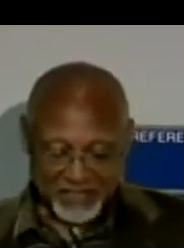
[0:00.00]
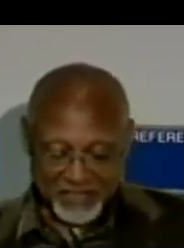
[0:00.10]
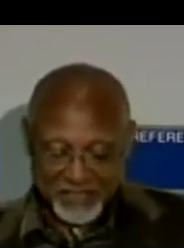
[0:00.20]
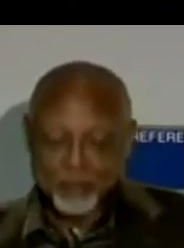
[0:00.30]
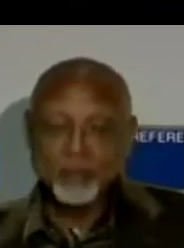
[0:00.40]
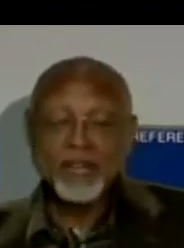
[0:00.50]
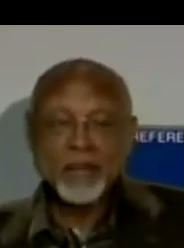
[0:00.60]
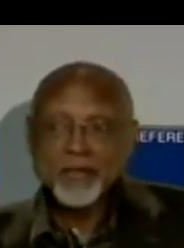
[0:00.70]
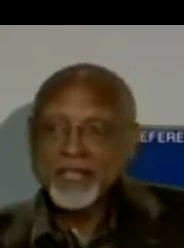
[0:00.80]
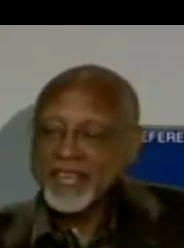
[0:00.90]
the deep,
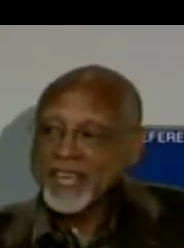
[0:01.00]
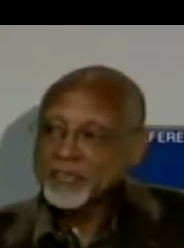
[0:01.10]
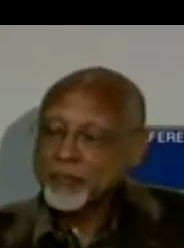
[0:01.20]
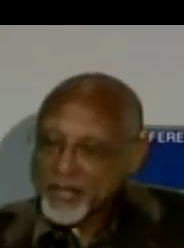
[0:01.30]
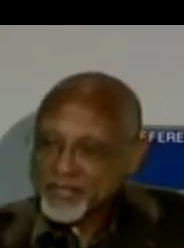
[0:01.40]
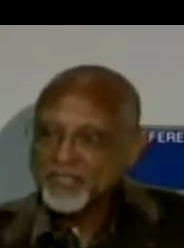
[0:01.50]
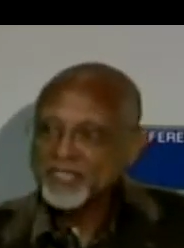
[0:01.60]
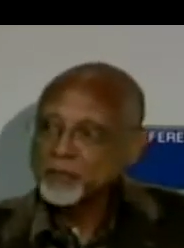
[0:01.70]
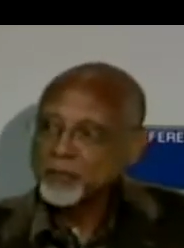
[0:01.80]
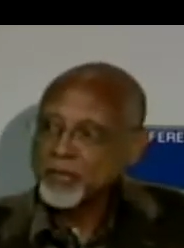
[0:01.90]
let me express
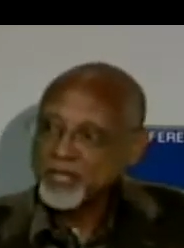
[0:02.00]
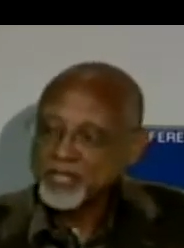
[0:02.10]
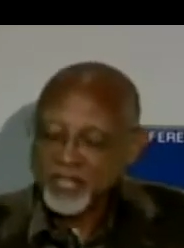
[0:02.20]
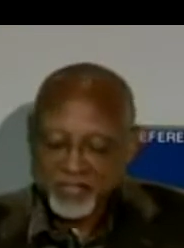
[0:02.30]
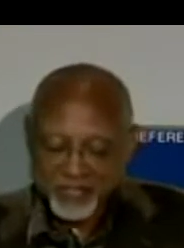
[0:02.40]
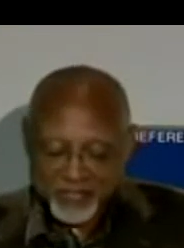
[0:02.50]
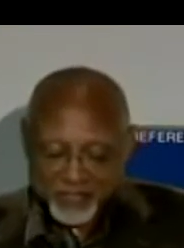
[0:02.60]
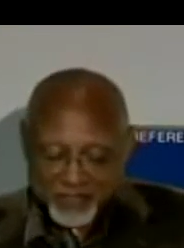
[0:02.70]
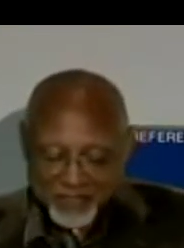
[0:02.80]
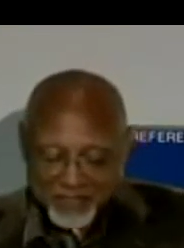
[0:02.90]
the deep
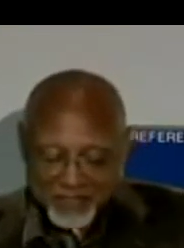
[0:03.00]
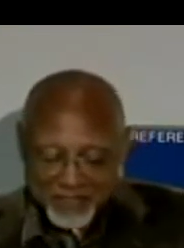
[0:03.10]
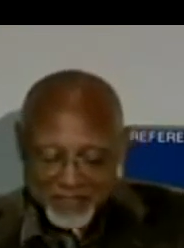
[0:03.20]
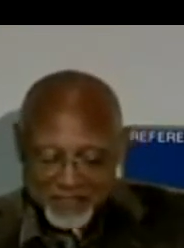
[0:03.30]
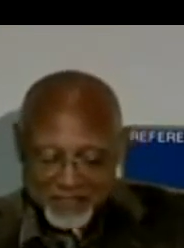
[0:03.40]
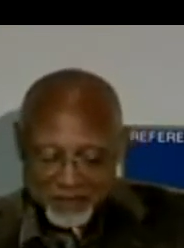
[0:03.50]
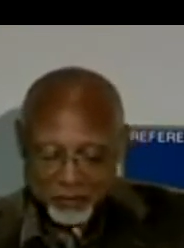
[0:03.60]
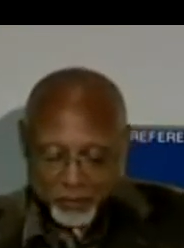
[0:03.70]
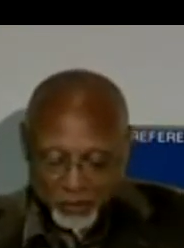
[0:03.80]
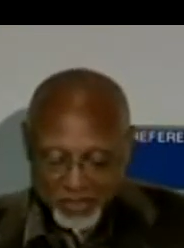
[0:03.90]
appreciation
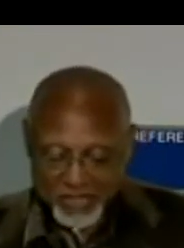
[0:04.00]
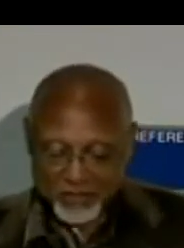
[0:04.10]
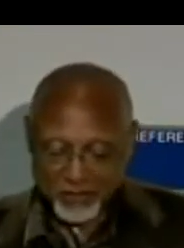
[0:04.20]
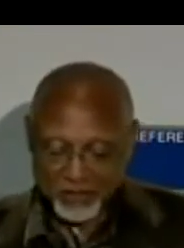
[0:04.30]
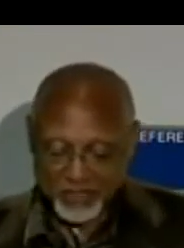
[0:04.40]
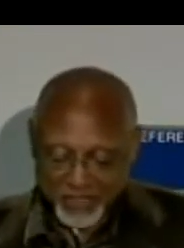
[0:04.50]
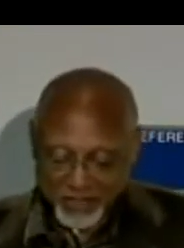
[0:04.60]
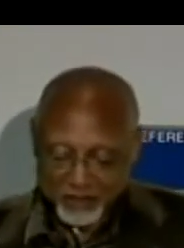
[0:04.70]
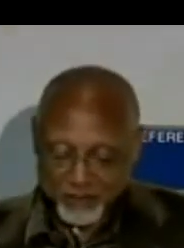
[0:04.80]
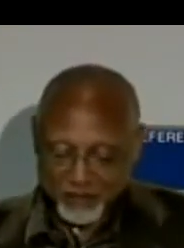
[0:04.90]
to Brooke and her
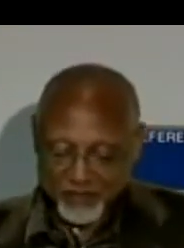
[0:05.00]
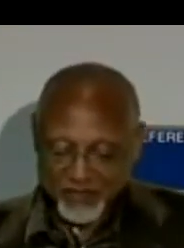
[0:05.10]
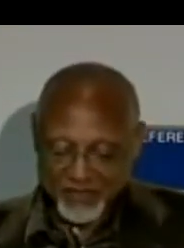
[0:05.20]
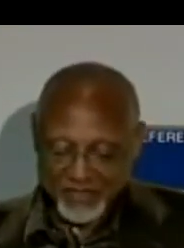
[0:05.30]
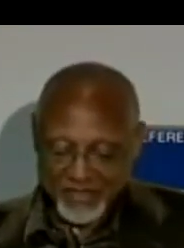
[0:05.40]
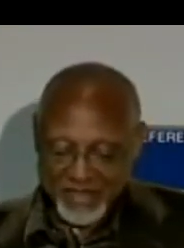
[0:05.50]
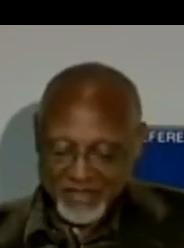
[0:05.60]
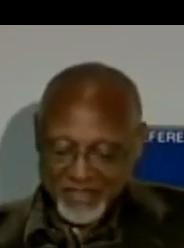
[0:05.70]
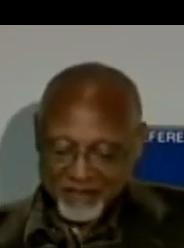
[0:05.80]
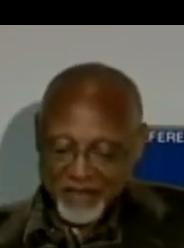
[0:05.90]
team
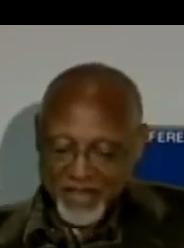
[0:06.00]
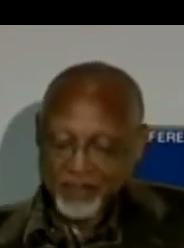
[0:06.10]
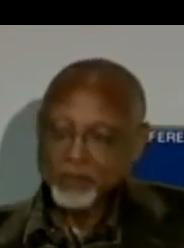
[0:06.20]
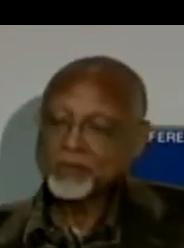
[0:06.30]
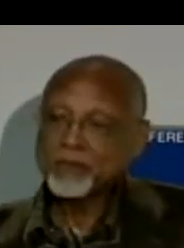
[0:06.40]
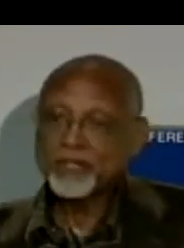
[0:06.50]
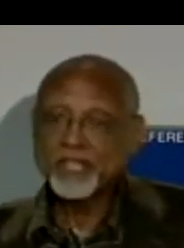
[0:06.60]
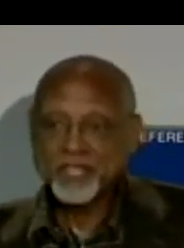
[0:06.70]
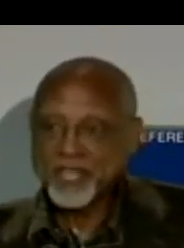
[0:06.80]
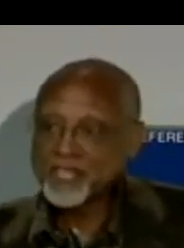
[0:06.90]
at the FIU for
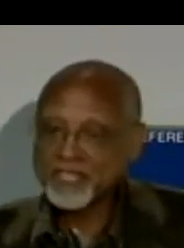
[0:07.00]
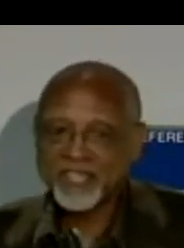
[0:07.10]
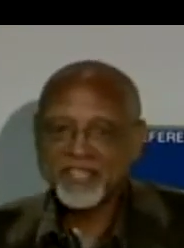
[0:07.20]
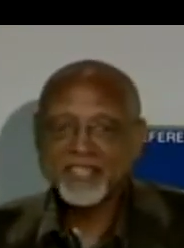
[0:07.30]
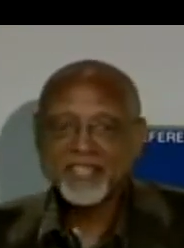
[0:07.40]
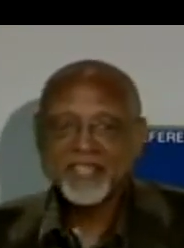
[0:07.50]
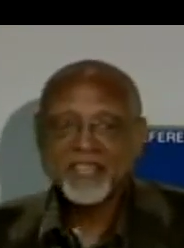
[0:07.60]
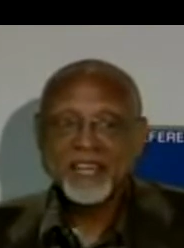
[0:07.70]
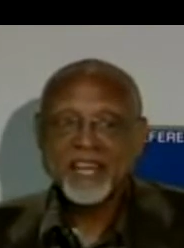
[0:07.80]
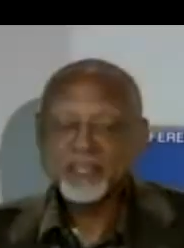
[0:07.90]
initiating
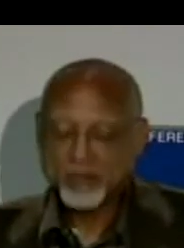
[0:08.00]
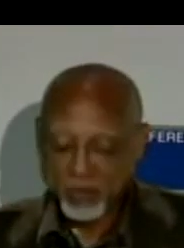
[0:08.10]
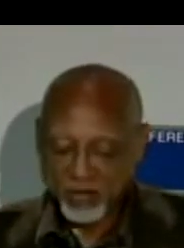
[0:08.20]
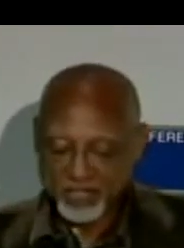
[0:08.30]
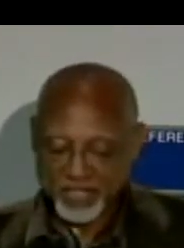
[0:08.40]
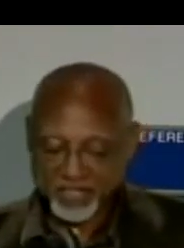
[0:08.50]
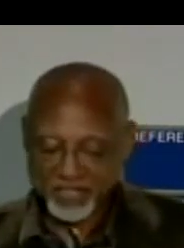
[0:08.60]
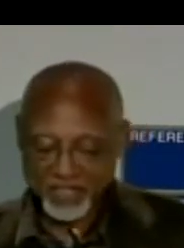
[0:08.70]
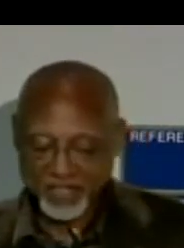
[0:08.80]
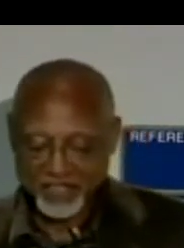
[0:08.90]
and
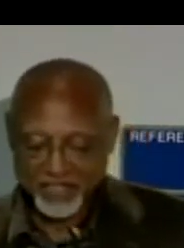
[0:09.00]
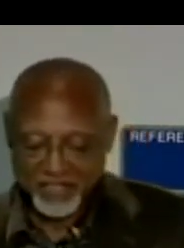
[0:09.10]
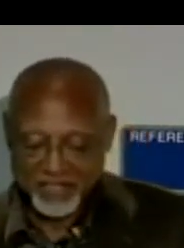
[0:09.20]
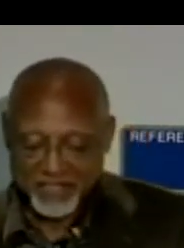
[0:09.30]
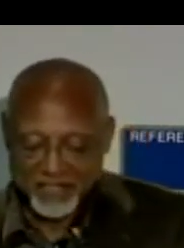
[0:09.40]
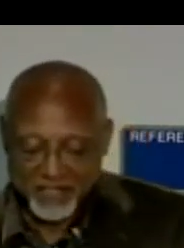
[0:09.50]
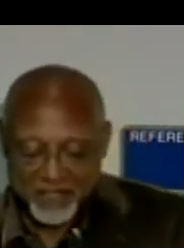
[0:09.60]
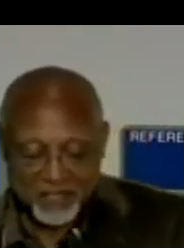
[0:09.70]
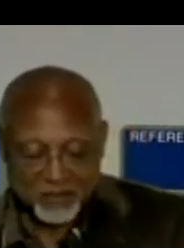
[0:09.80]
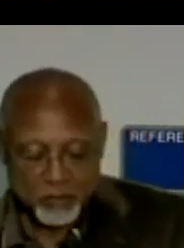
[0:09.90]
coordinating
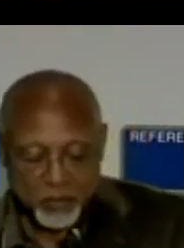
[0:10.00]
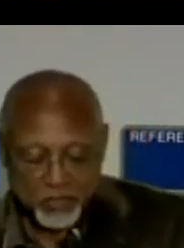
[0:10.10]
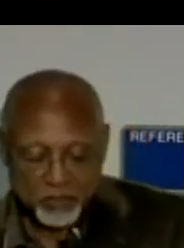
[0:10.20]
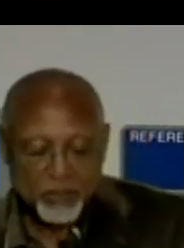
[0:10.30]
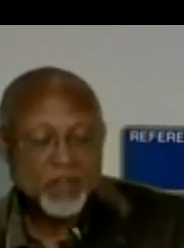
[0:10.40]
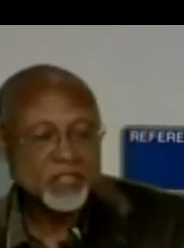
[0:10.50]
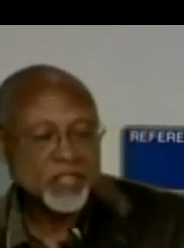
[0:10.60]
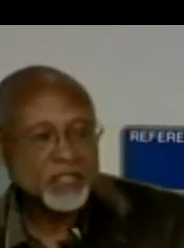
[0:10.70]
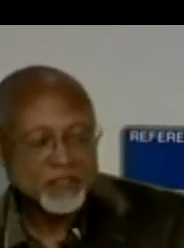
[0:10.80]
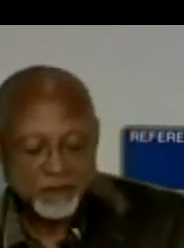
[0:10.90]
this important
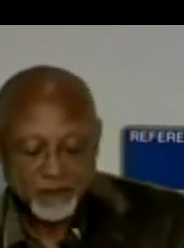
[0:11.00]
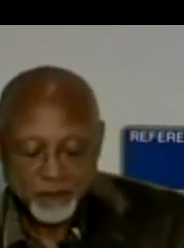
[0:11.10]
project